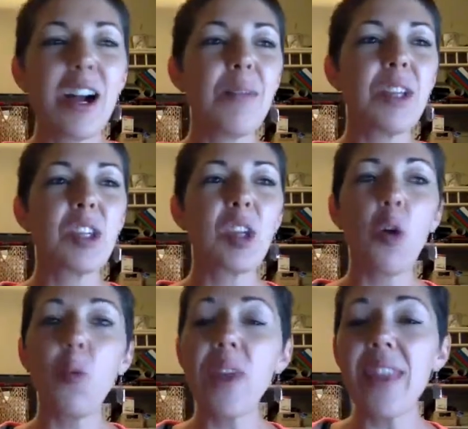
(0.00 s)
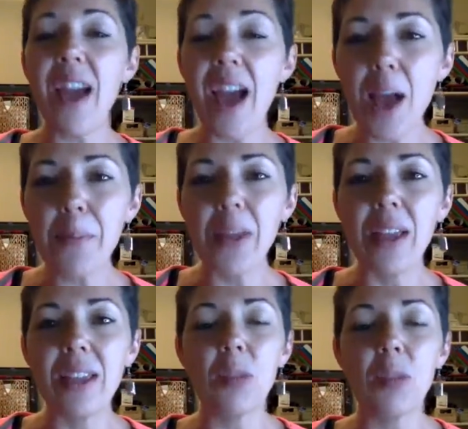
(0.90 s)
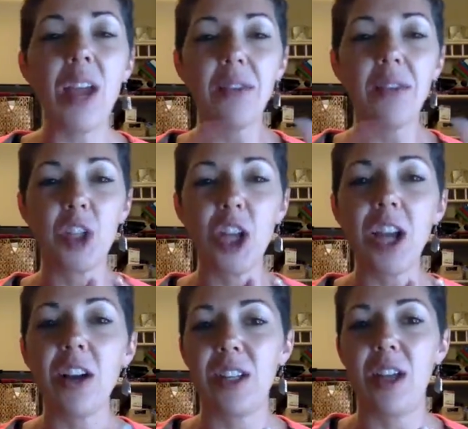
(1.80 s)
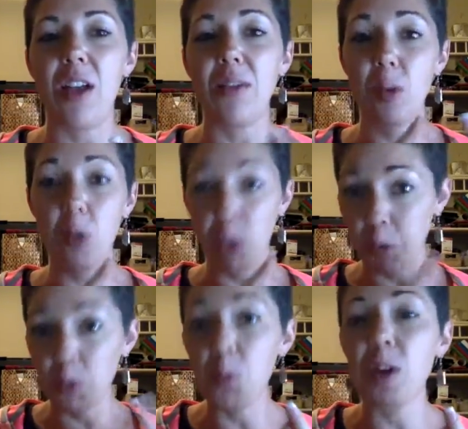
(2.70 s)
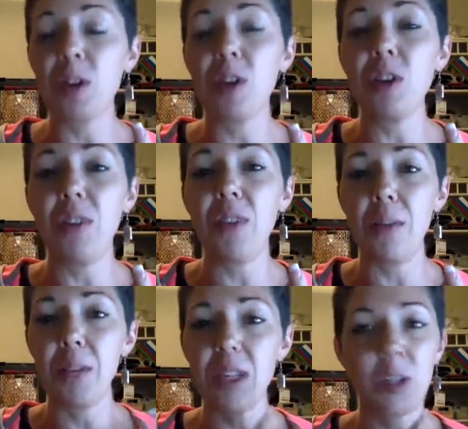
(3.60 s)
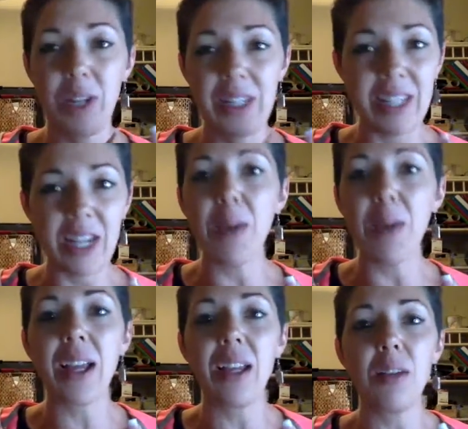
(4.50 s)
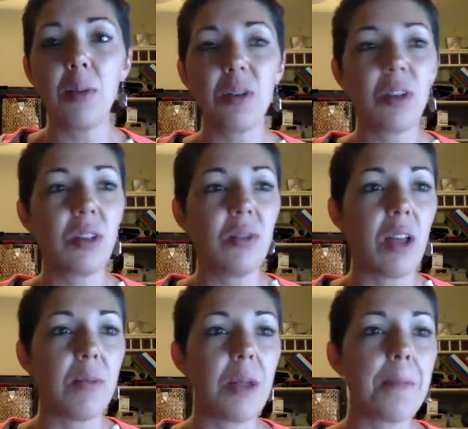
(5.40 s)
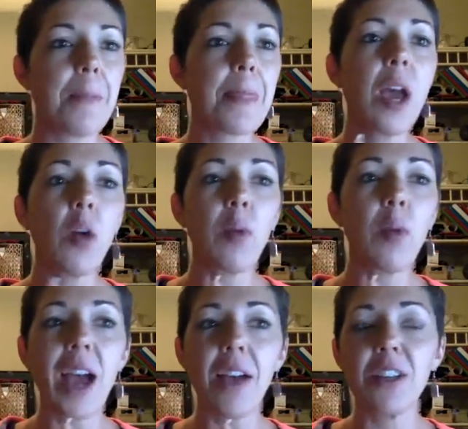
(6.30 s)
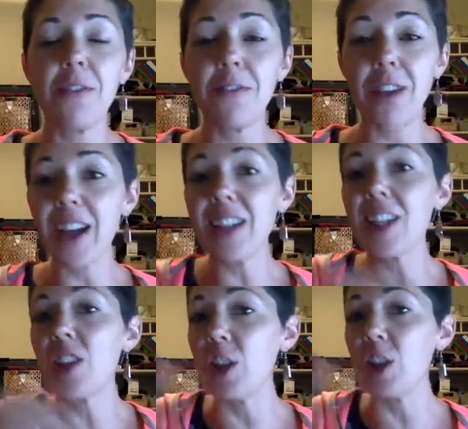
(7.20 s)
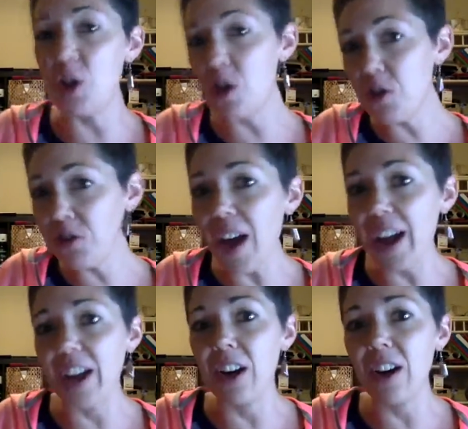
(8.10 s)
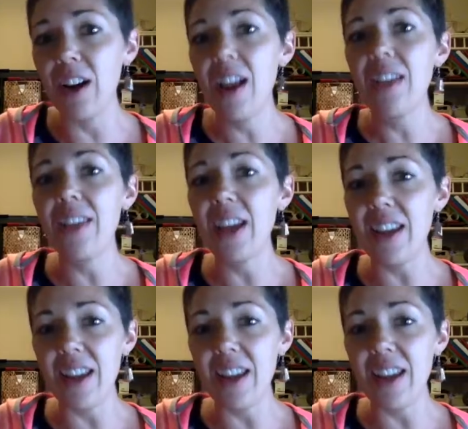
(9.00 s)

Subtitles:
So when that happens, we have to check ourselves through personal development. So we dig back into personal development. We have to find the new fire that